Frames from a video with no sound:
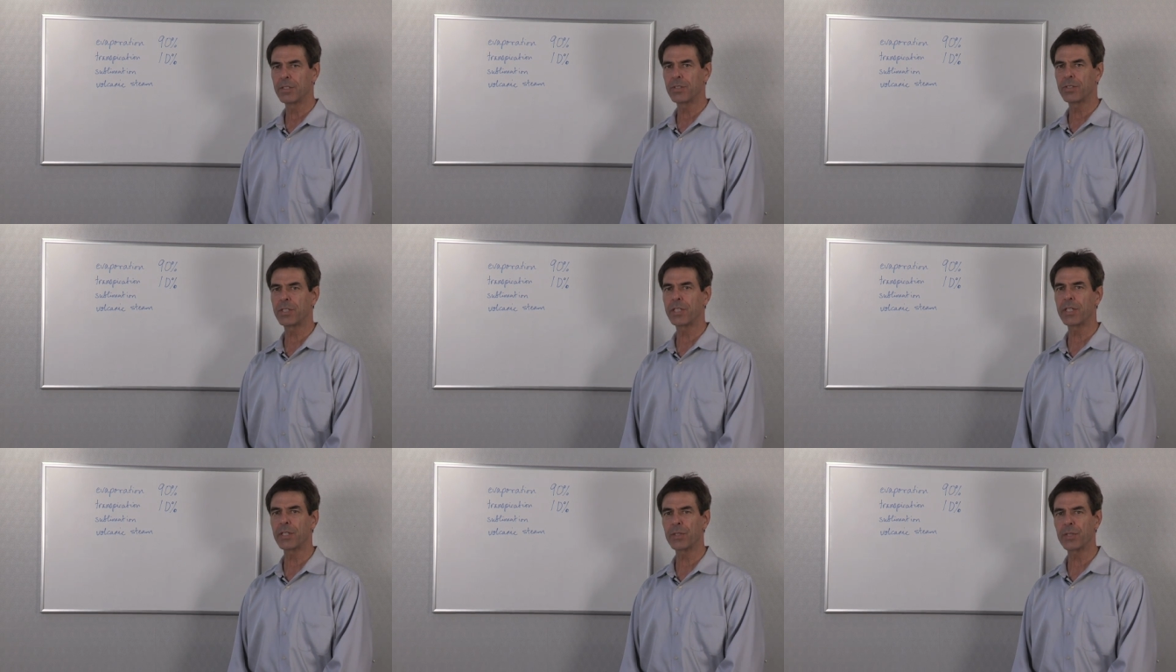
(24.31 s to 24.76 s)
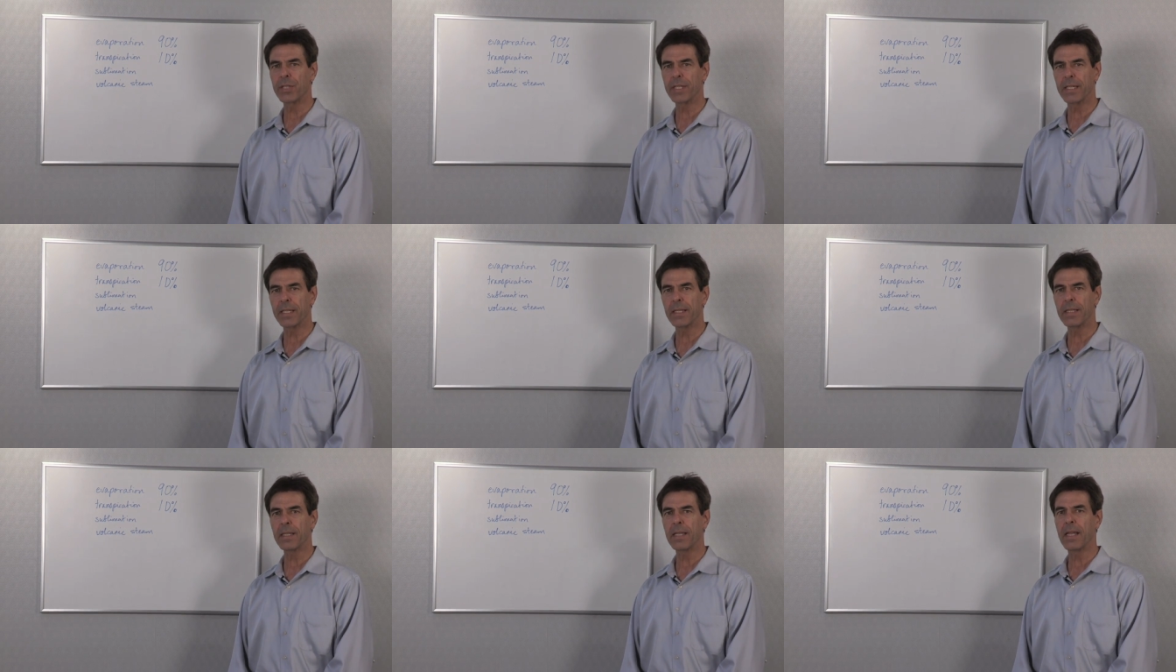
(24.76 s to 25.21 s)

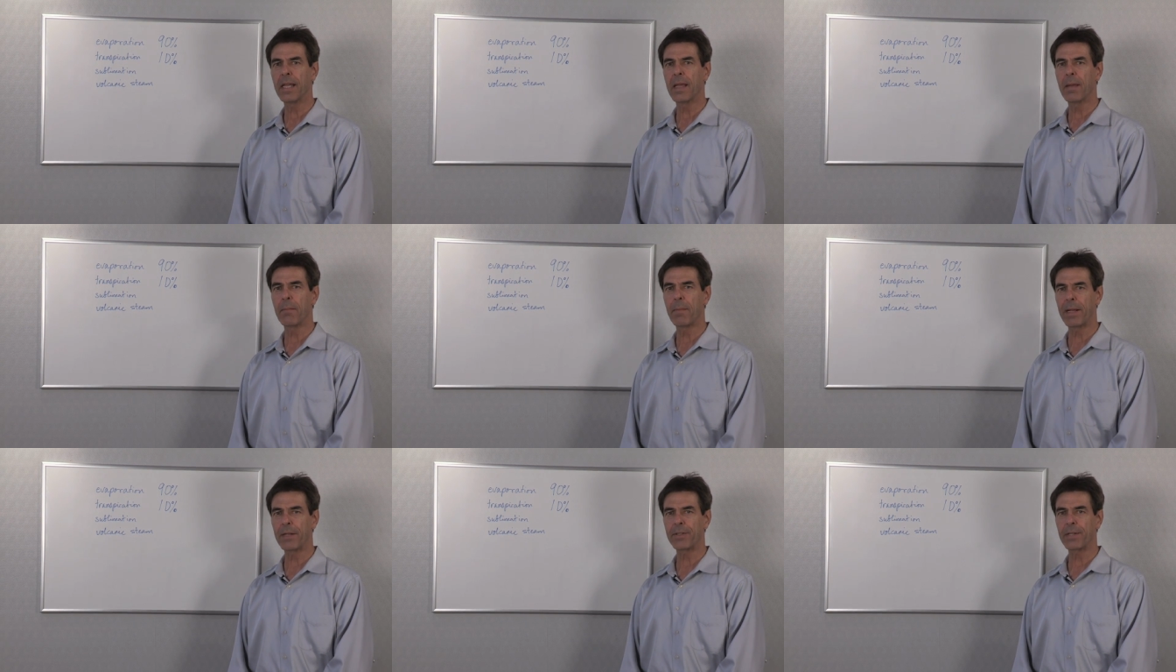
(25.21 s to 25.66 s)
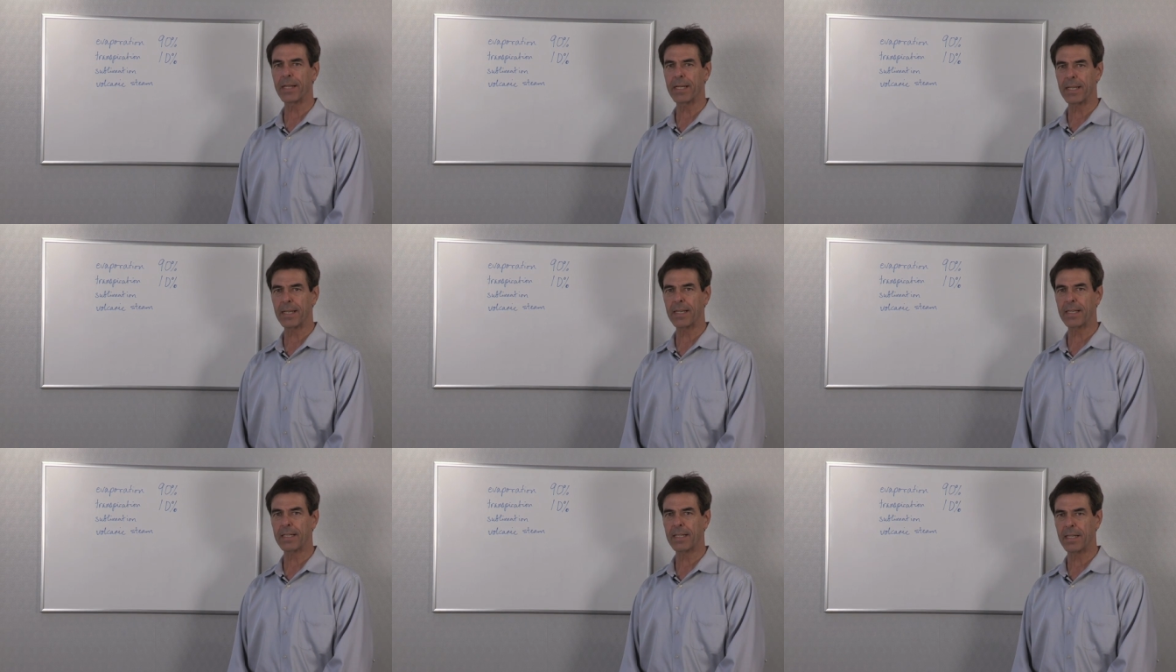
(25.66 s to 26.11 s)
trillion
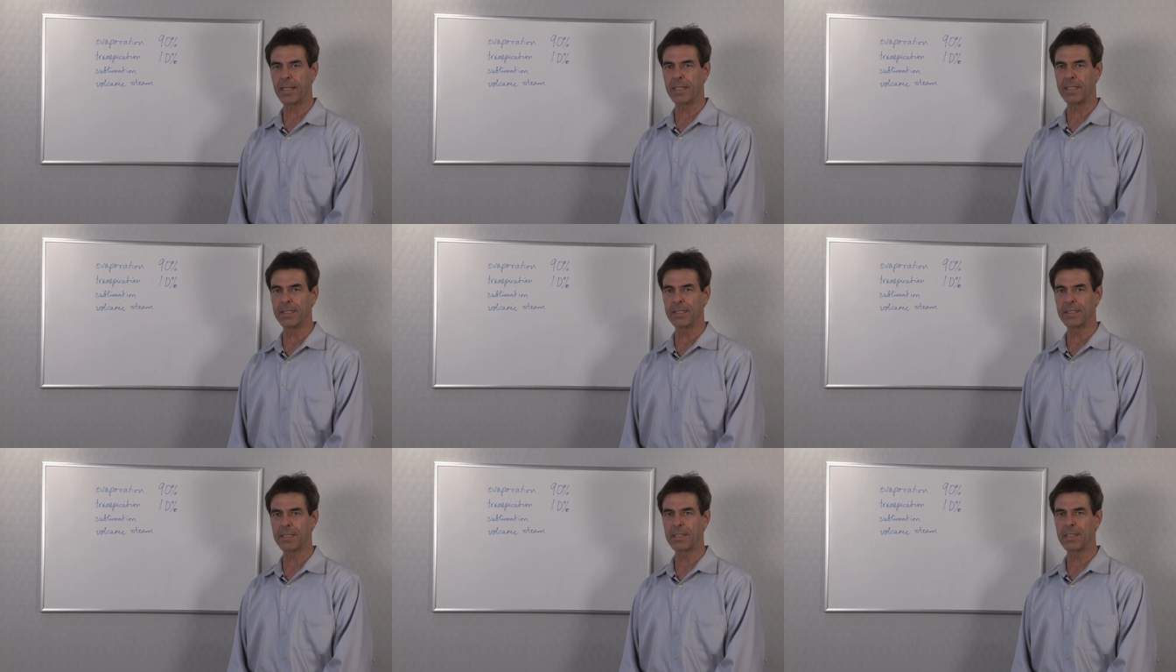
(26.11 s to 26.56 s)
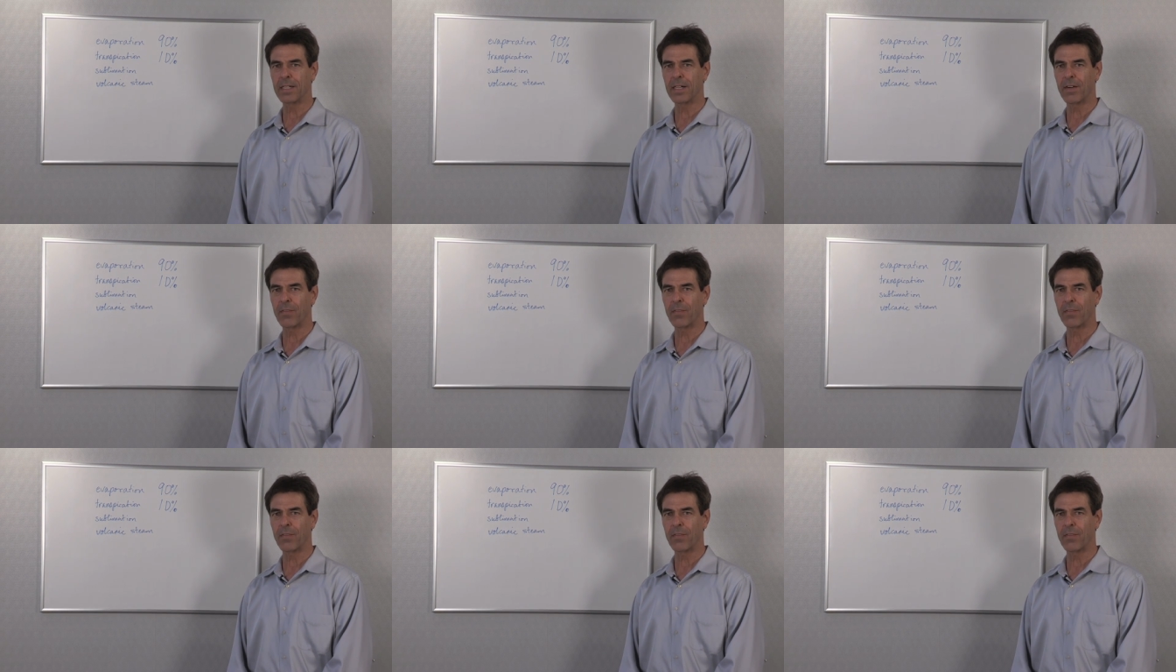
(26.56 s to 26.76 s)
metric tons